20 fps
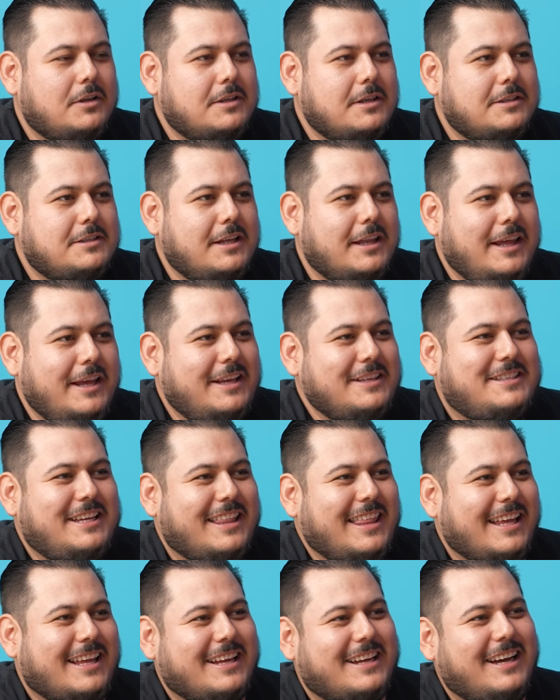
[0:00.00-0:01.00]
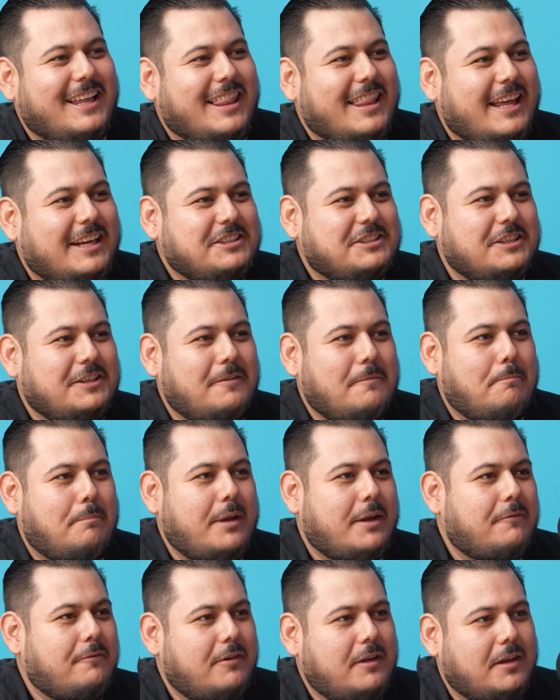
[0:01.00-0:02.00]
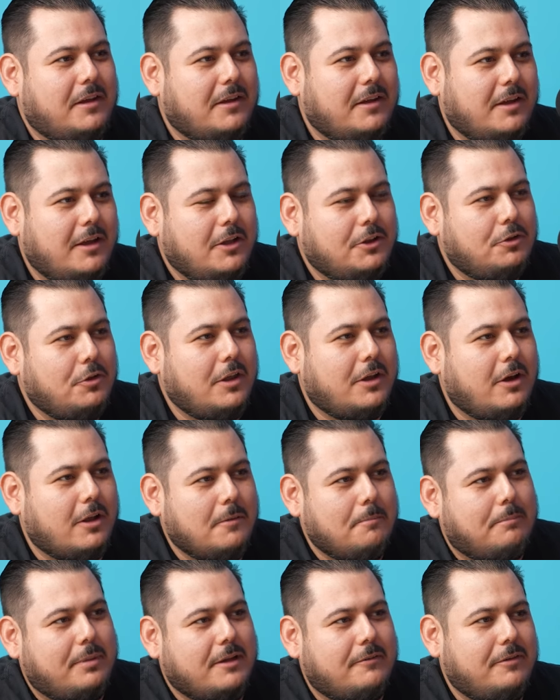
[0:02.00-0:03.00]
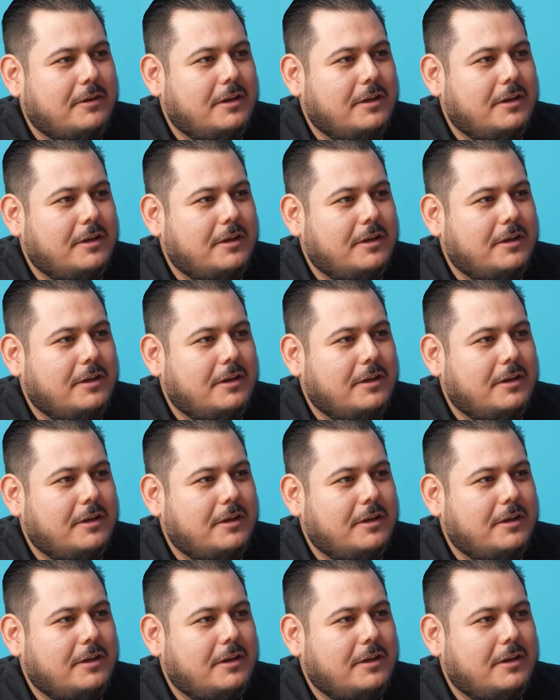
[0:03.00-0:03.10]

I, is, it, I, is it like I a think, collection of big feet? So, do they call them big